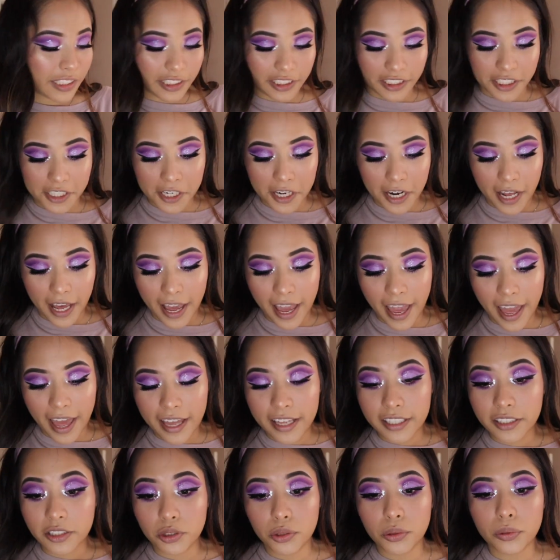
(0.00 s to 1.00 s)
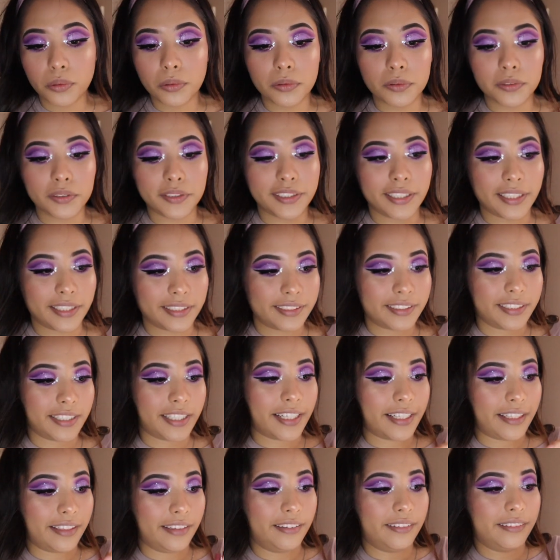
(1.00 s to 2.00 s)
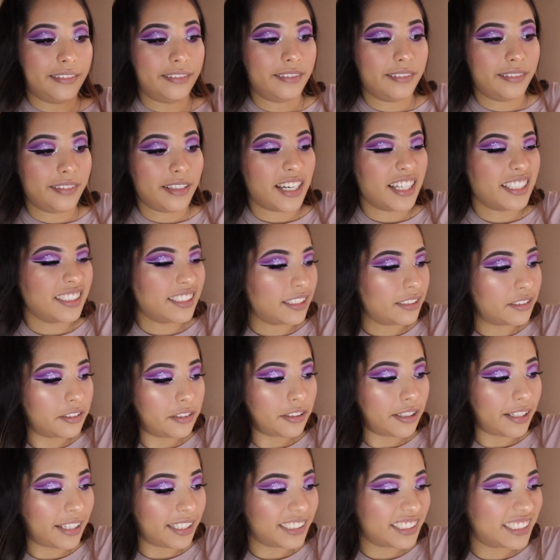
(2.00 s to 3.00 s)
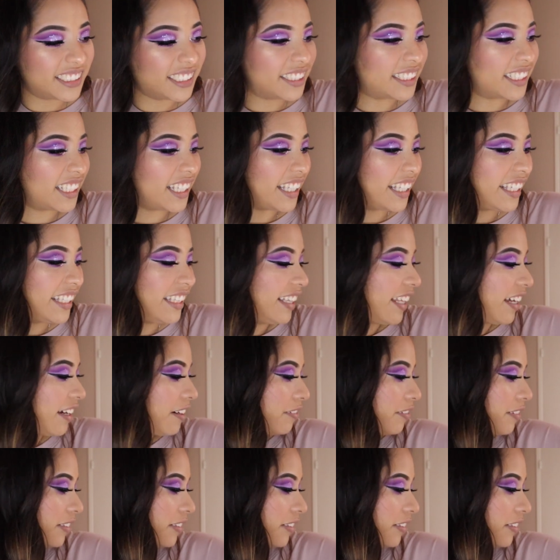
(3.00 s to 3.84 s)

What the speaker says: Should I add jewels, I said. Is it too late to delete that